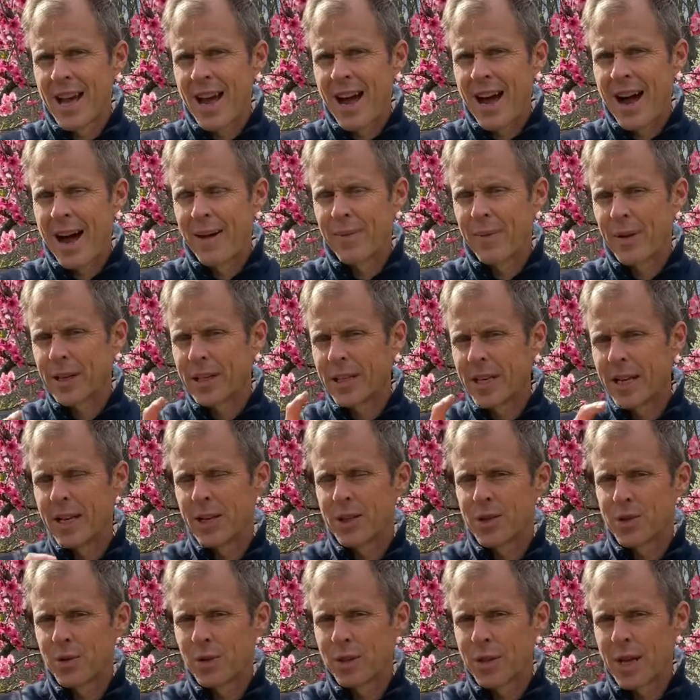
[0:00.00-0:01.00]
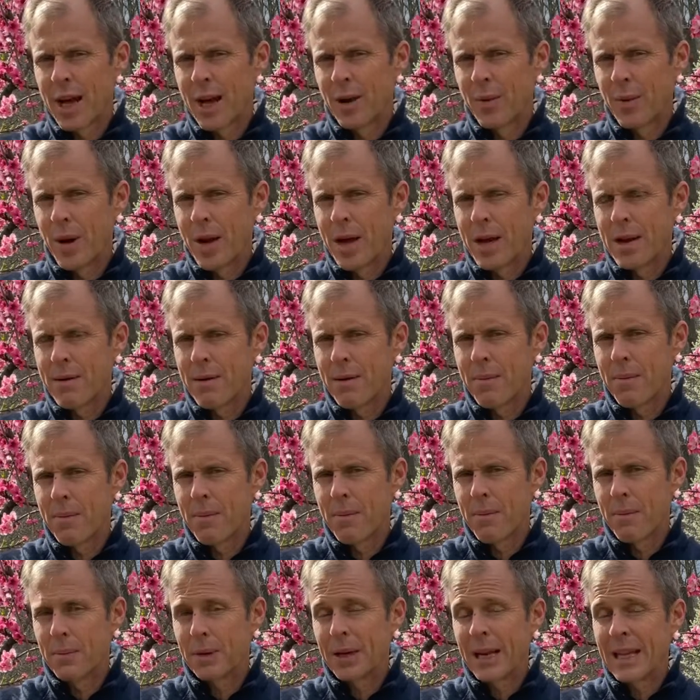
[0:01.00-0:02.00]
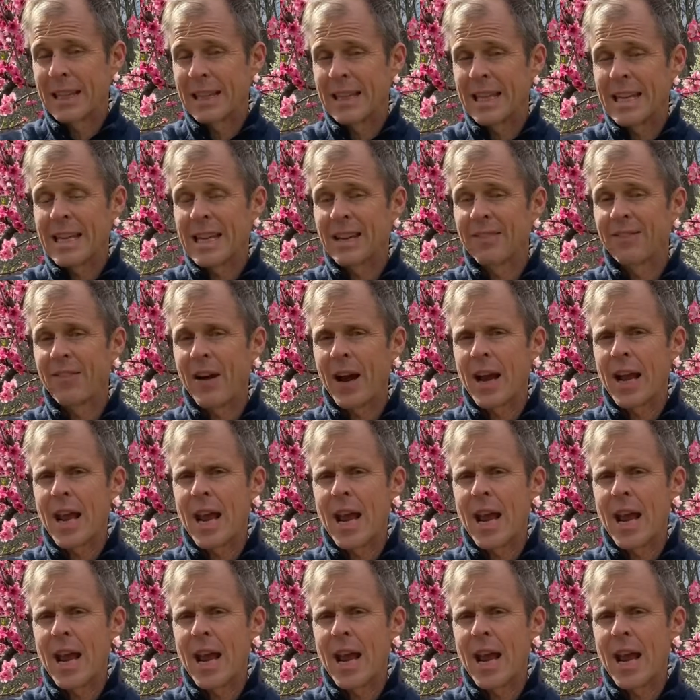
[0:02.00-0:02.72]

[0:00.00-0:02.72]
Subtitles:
I'm not going to answer it that way. But I think if I